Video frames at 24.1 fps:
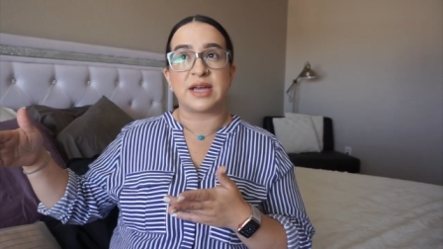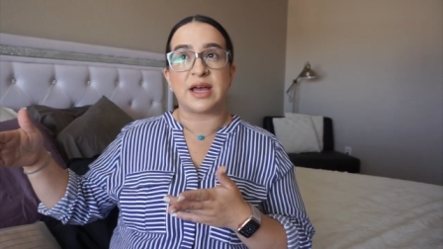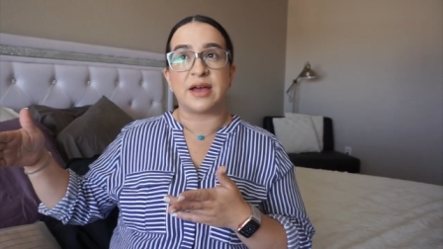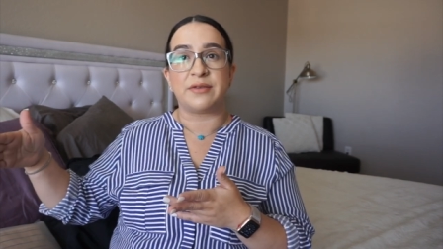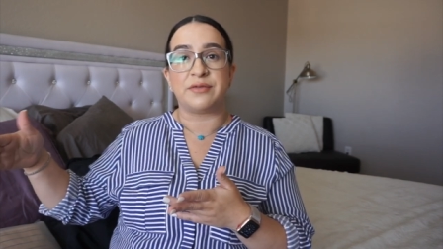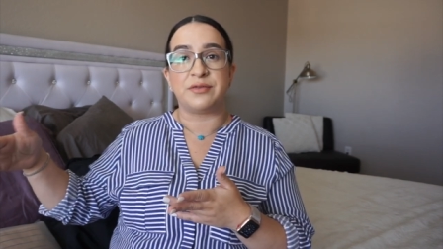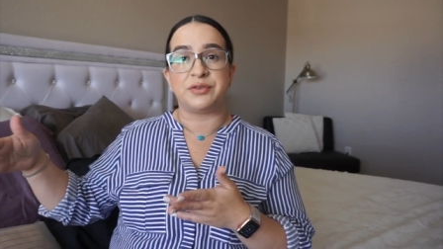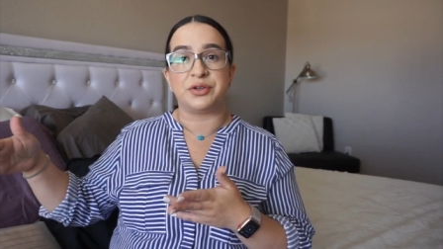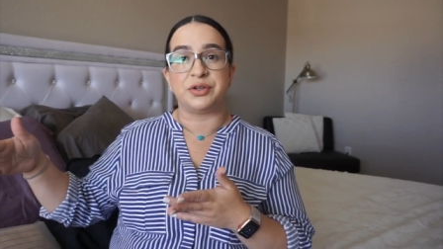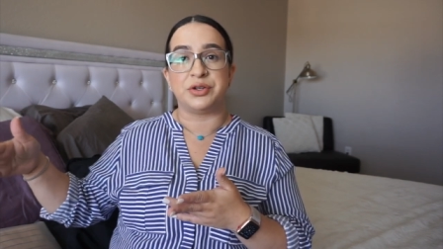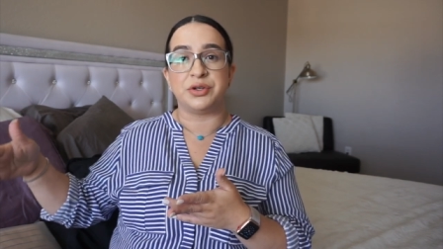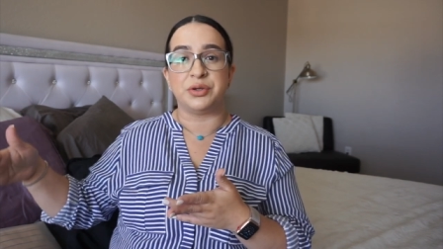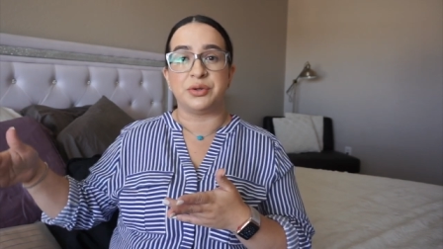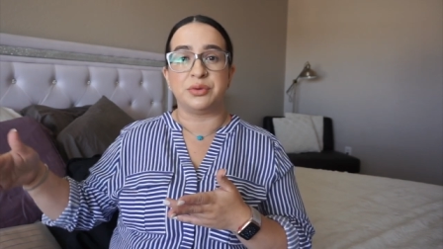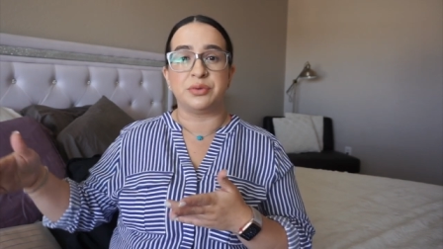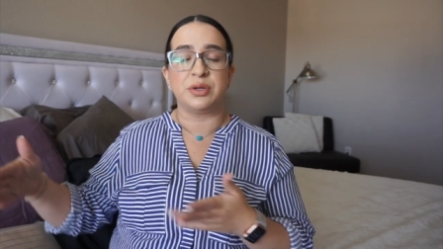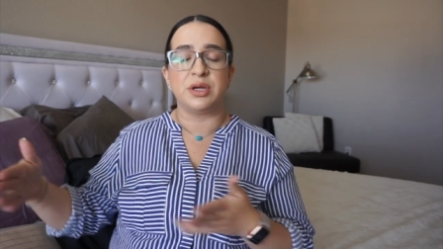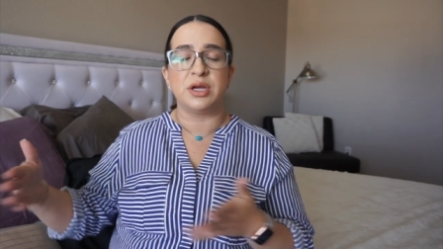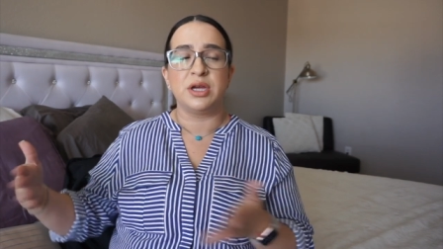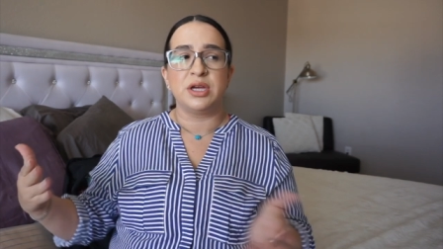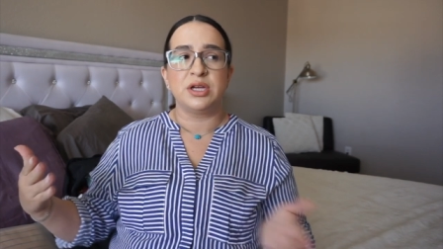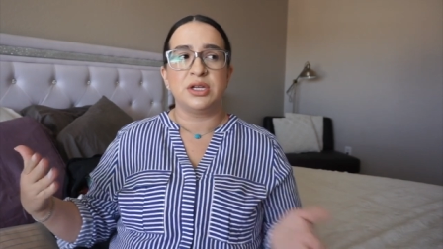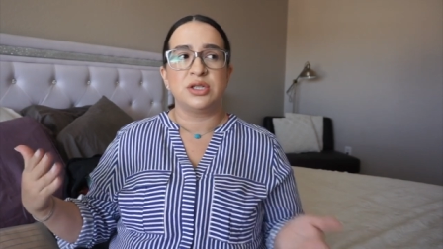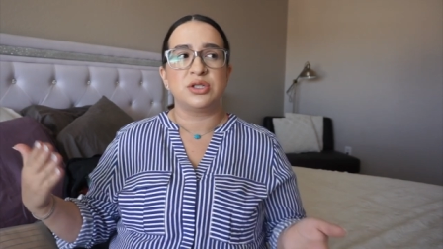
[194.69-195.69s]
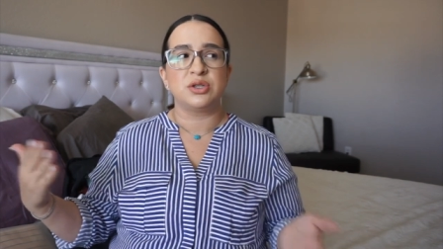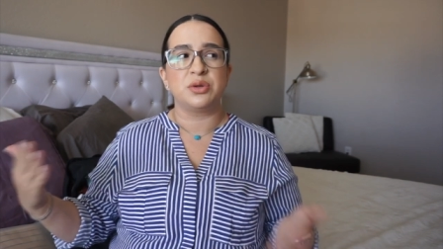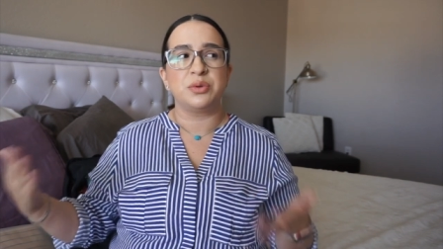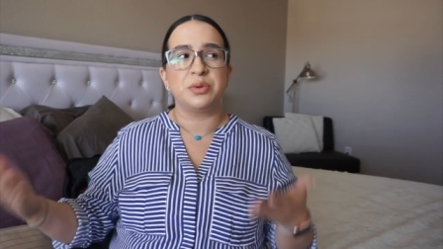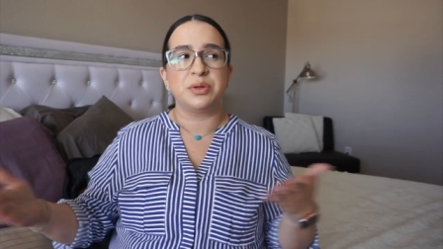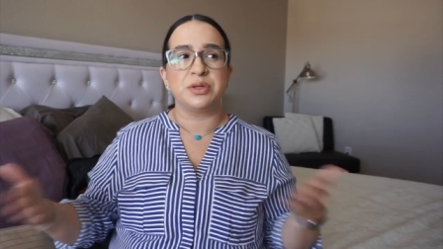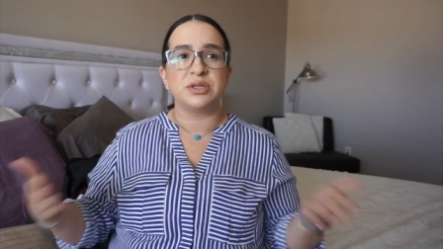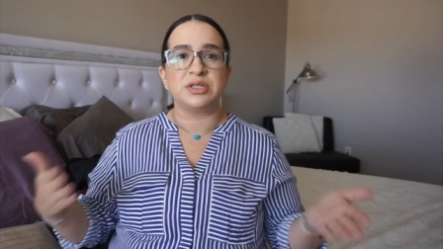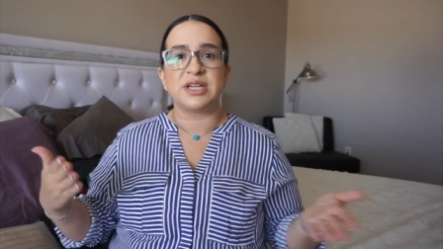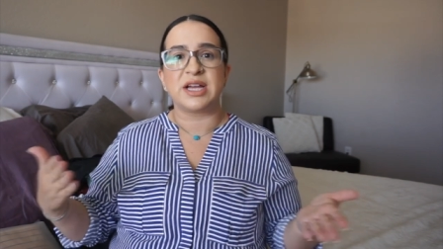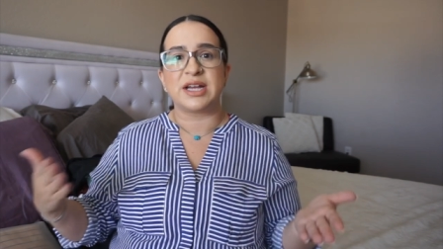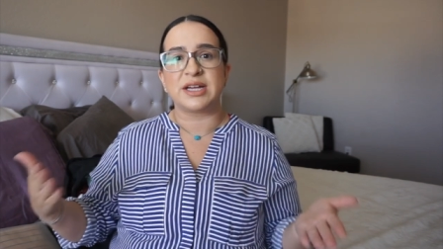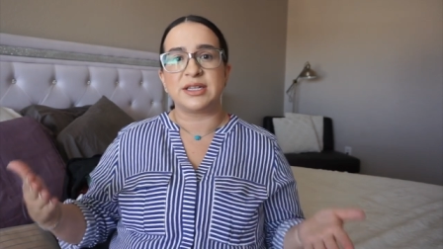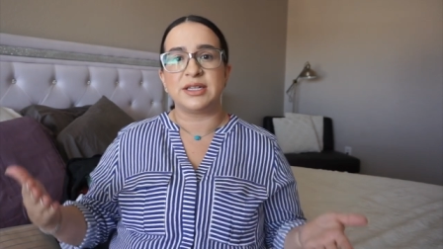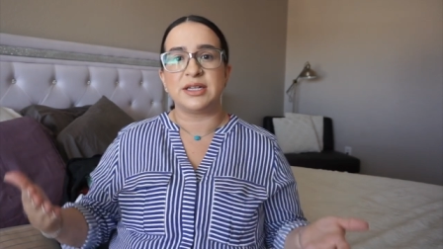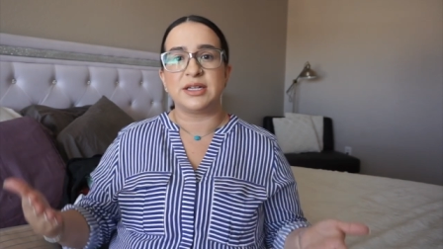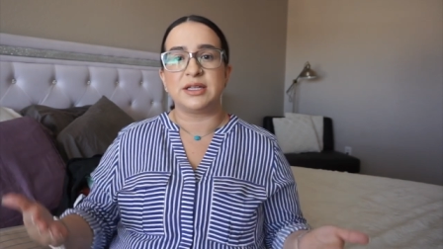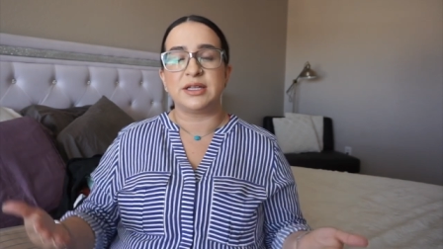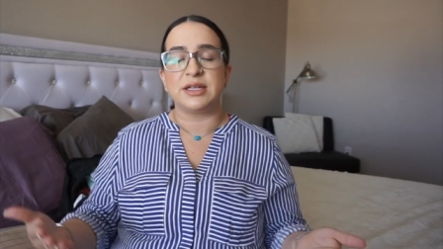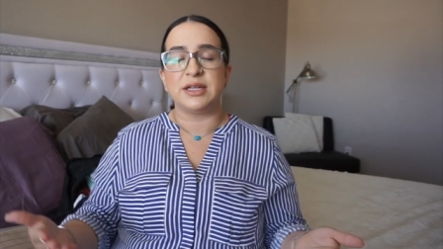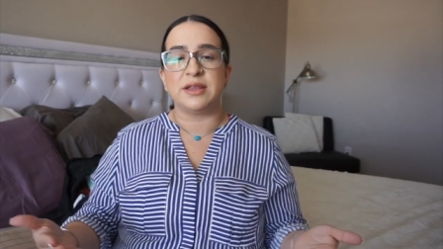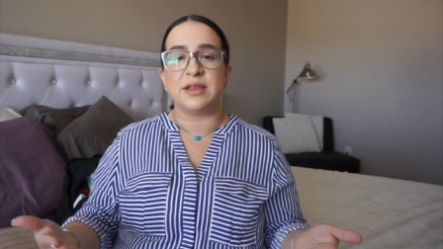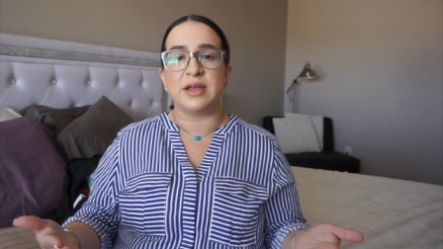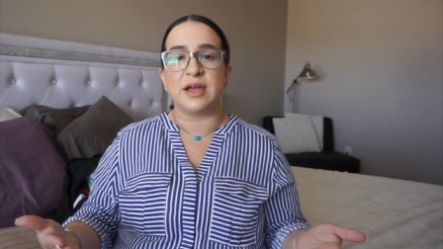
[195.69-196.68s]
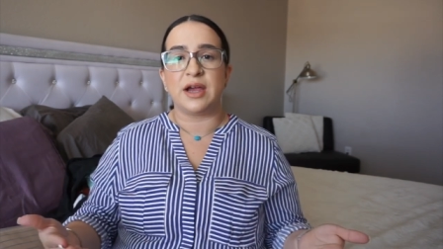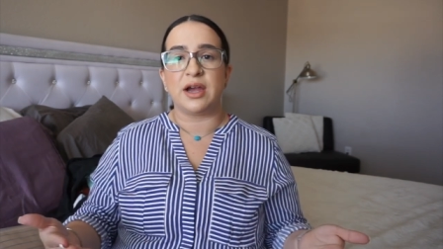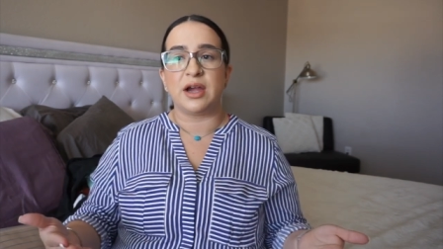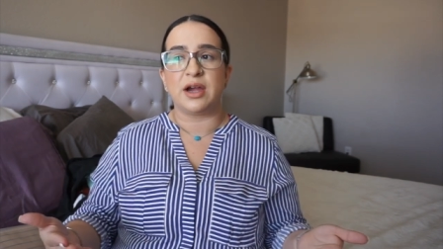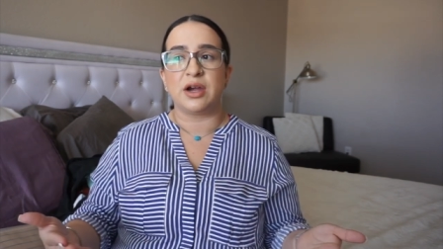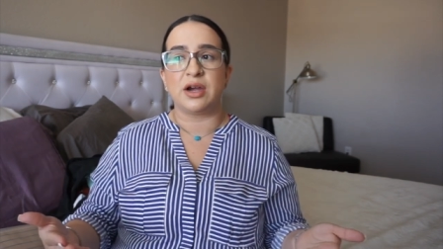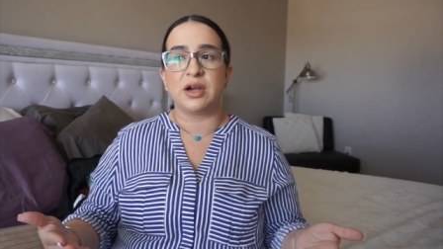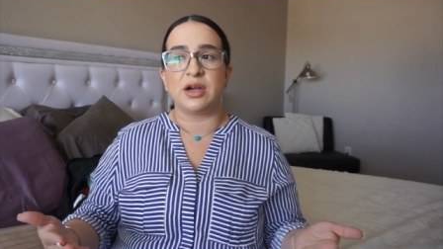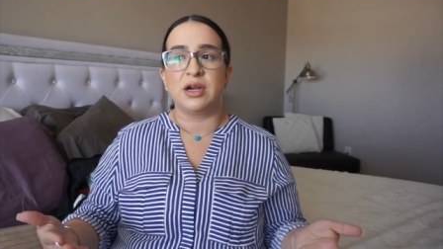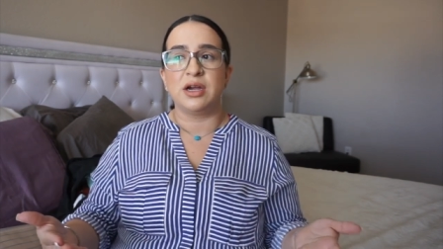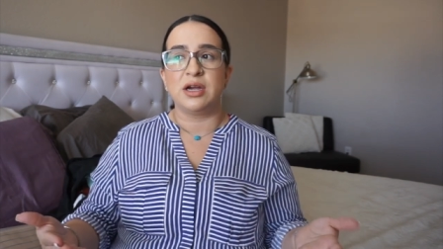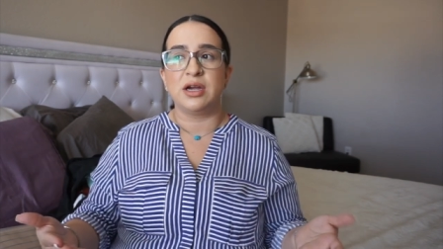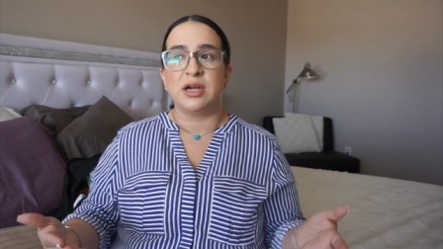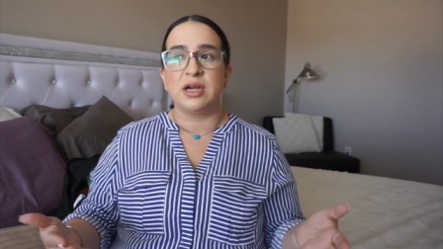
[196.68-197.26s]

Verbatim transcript: afternoon. So we were technically there